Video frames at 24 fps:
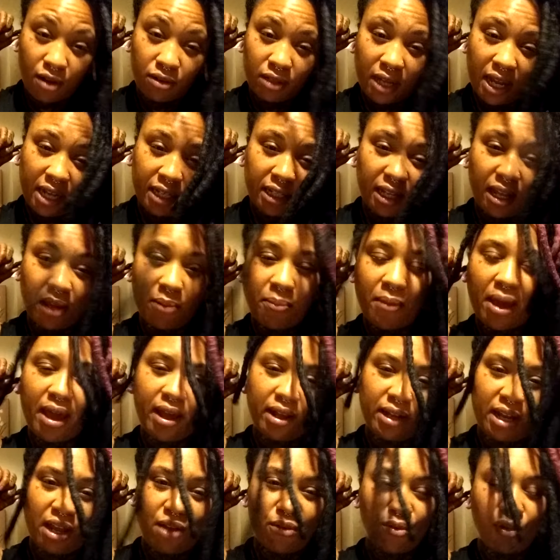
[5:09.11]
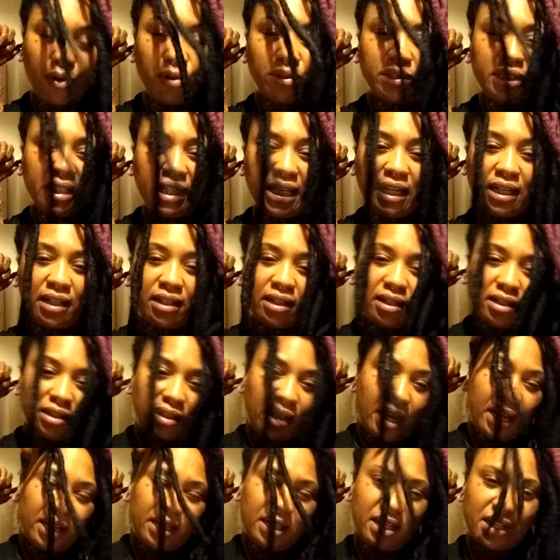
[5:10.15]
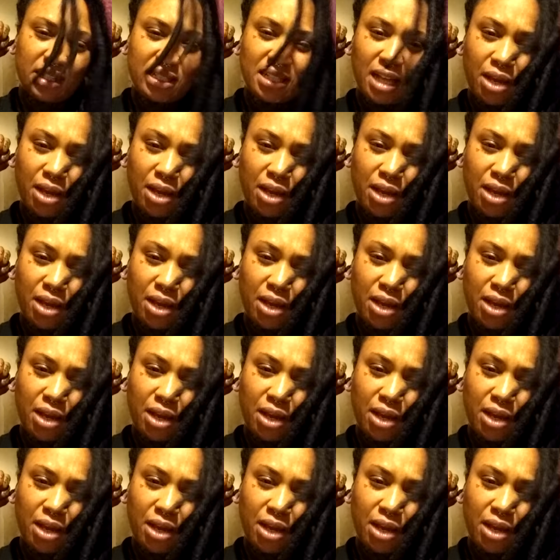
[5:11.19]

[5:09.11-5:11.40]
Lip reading: Like they real thick like this.